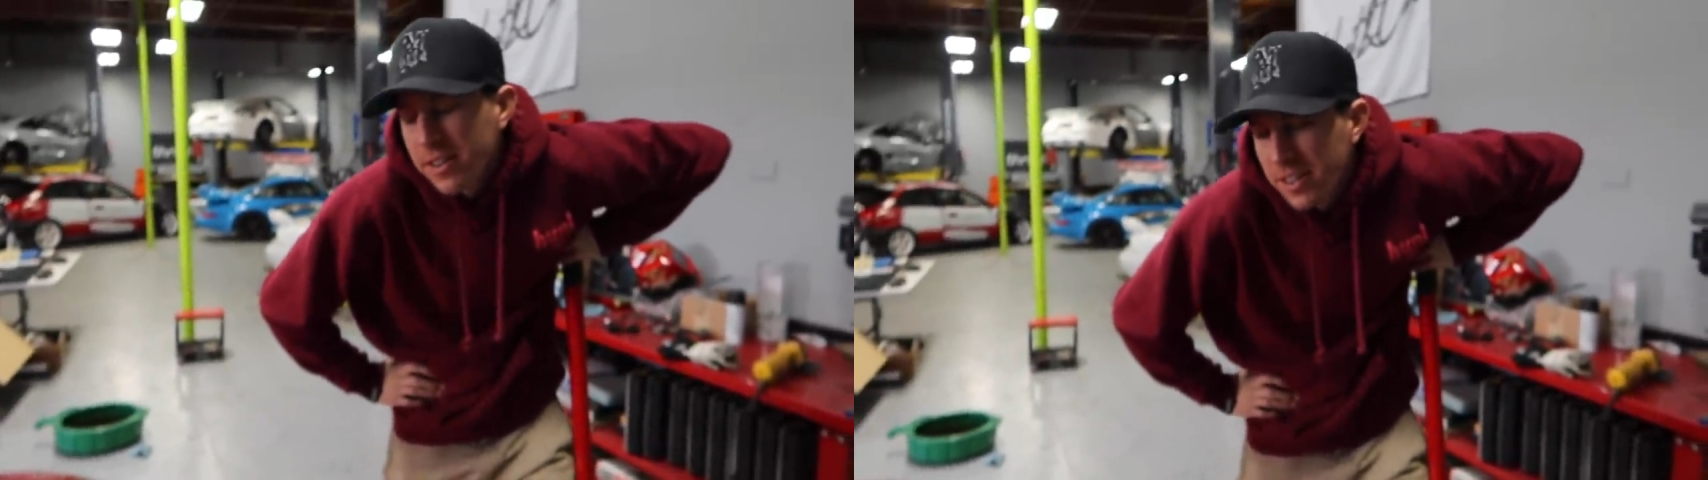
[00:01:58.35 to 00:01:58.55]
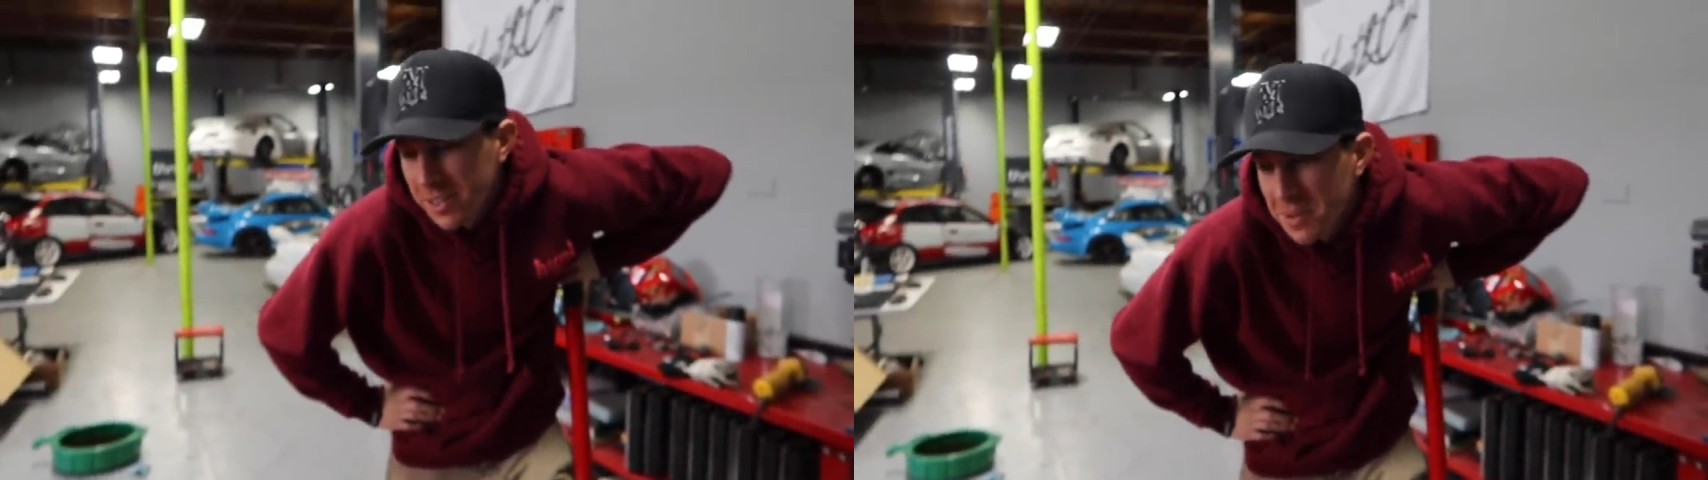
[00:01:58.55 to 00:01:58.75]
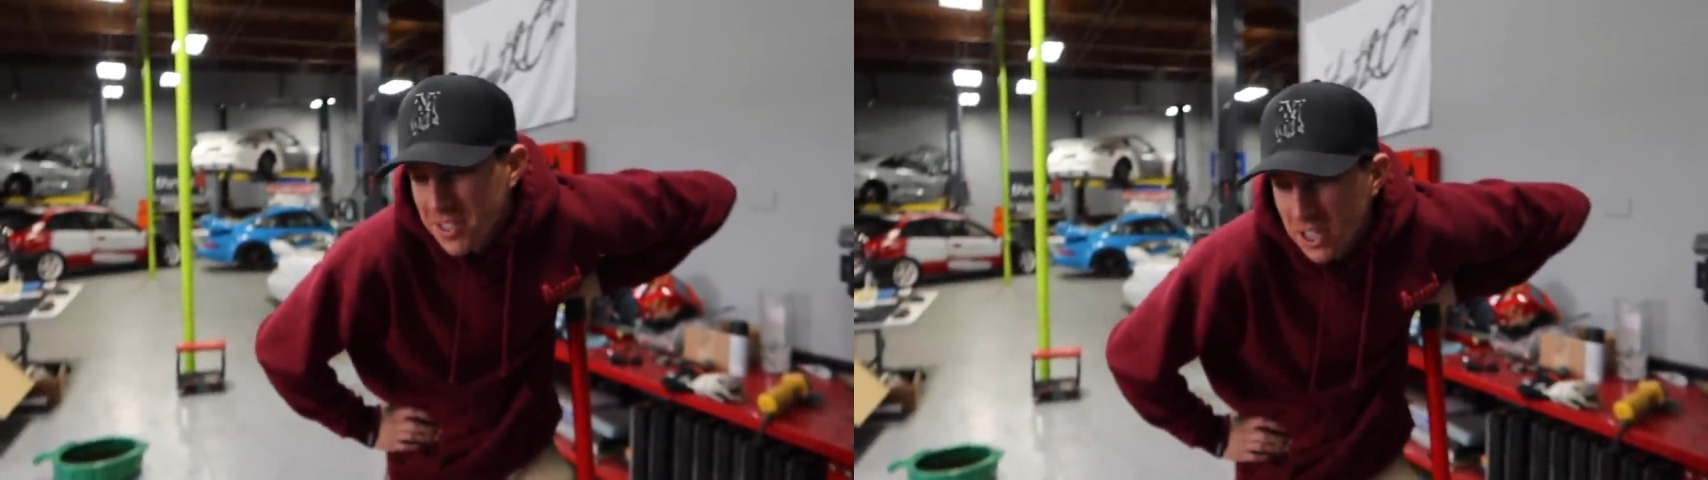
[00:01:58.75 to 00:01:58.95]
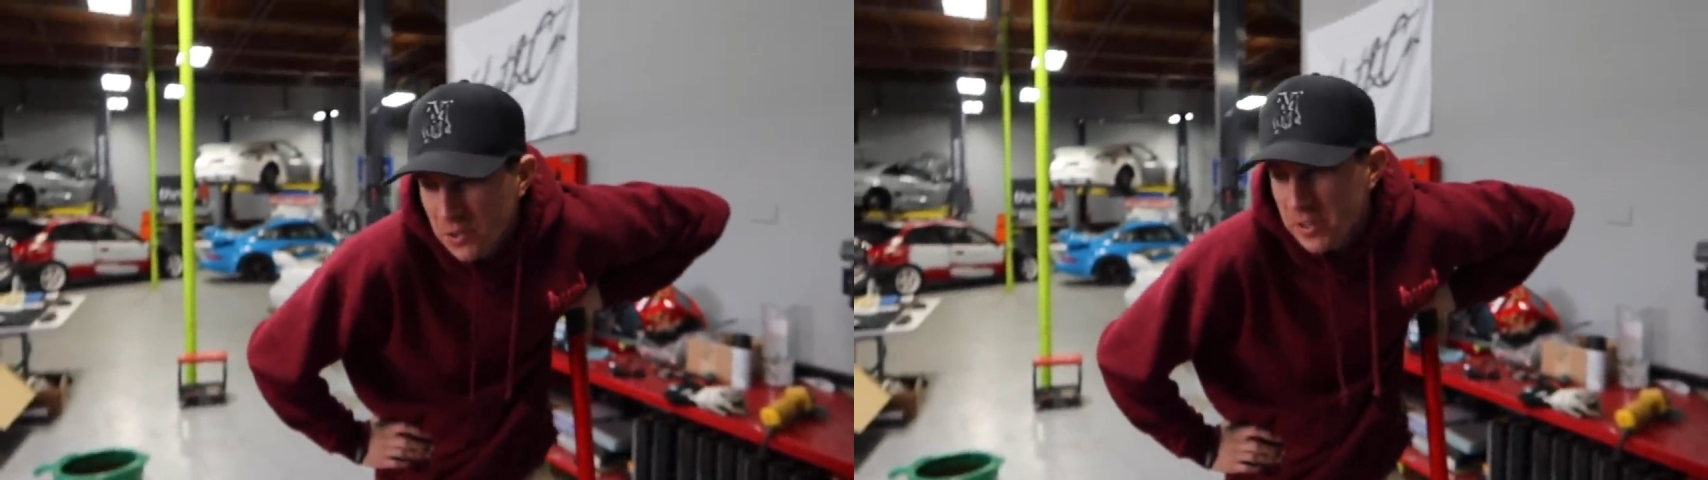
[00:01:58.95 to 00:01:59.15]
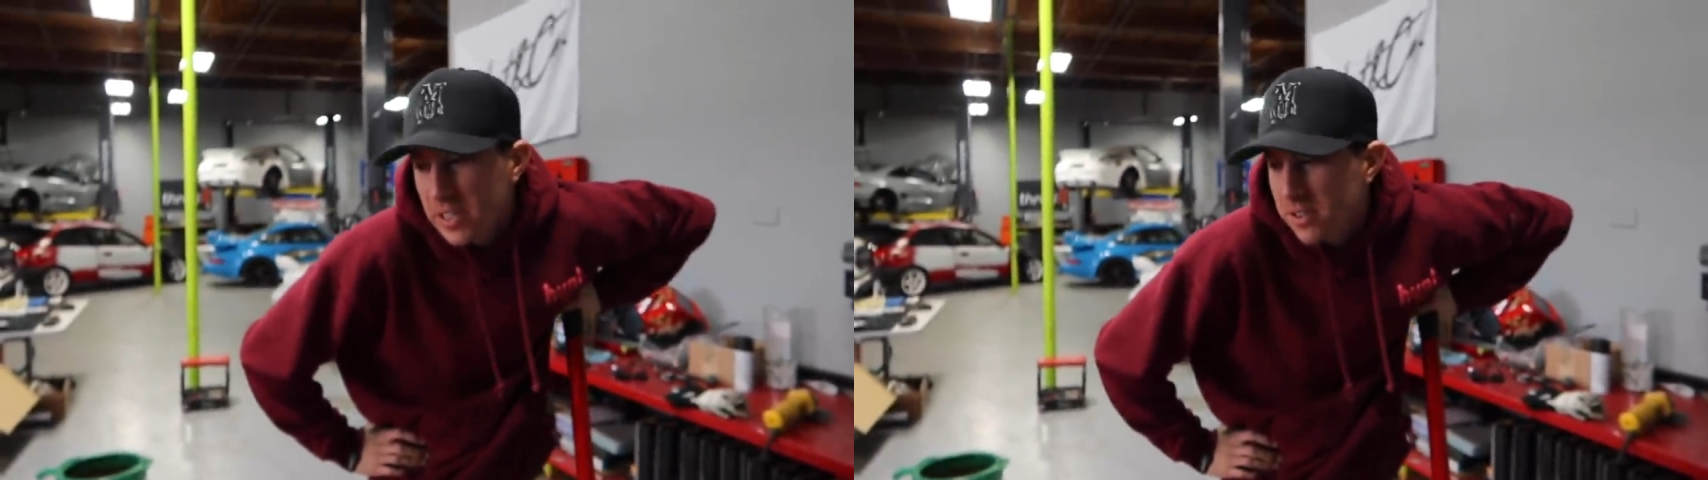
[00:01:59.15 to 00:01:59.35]
than killing
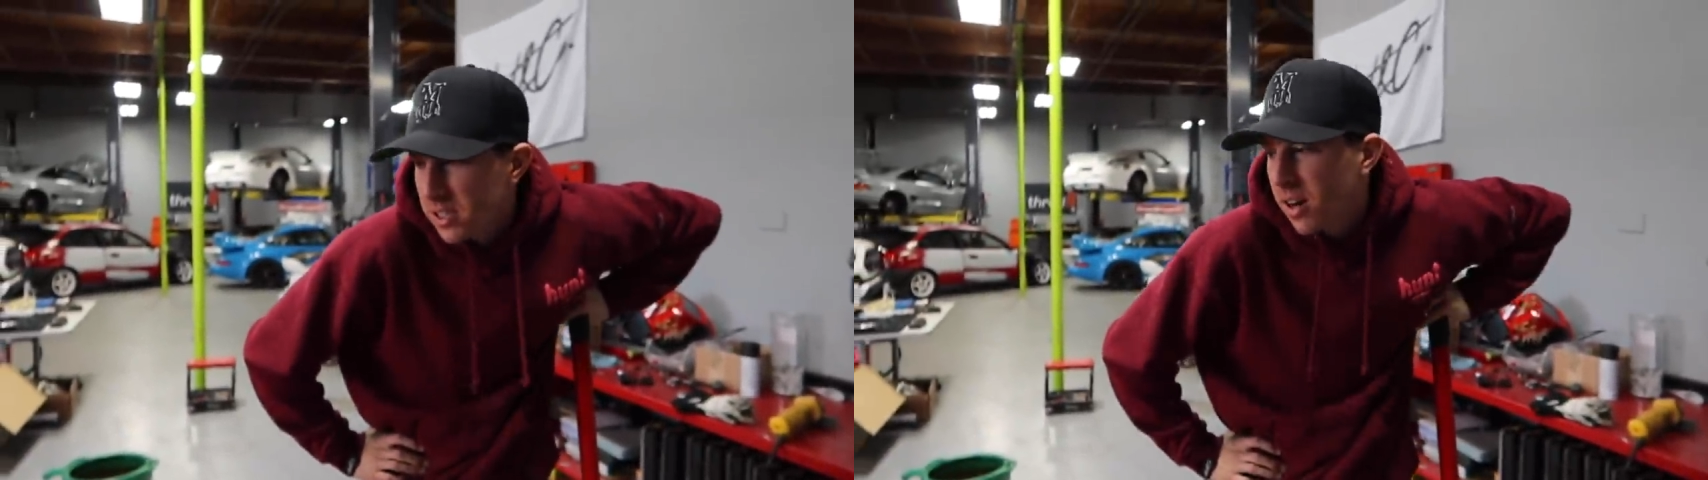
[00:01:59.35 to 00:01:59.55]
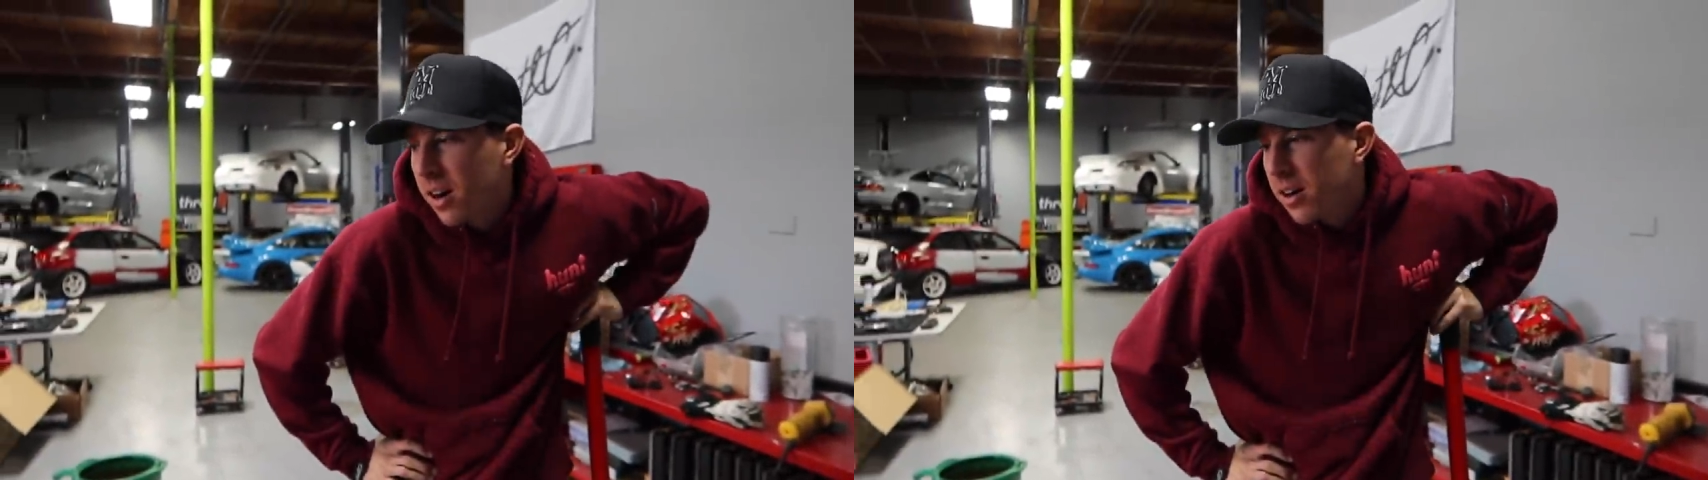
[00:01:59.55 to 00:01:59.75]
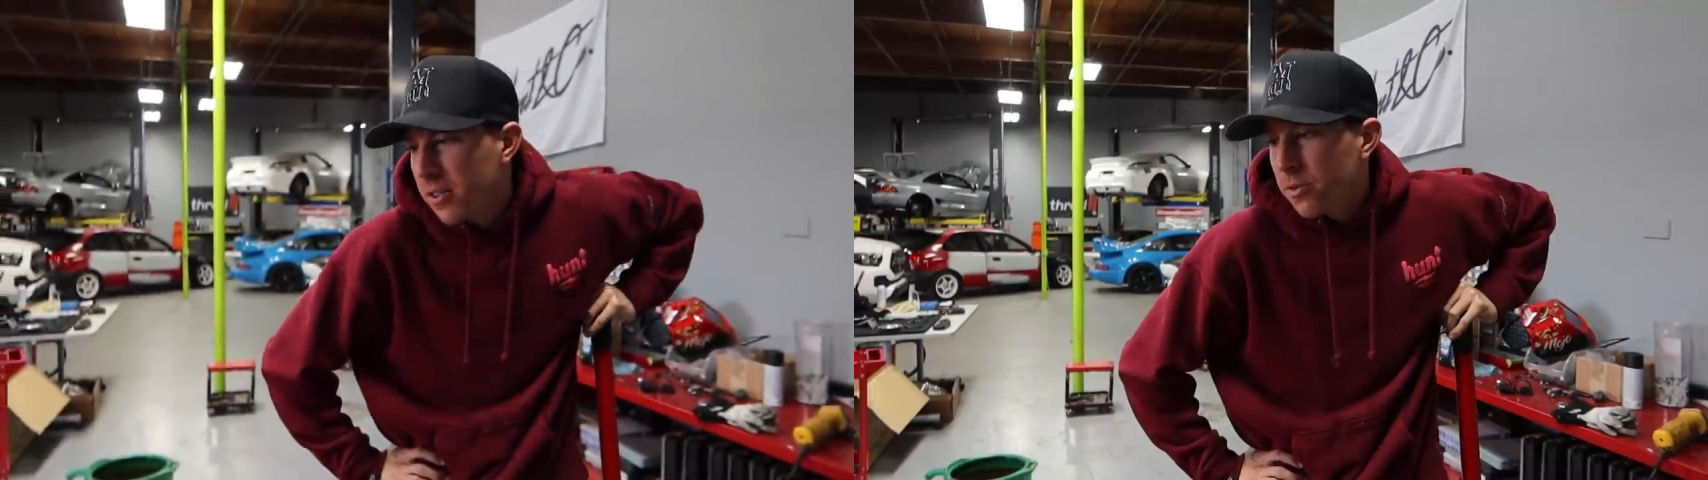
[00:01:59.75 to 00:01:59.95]
myself, we killed the car.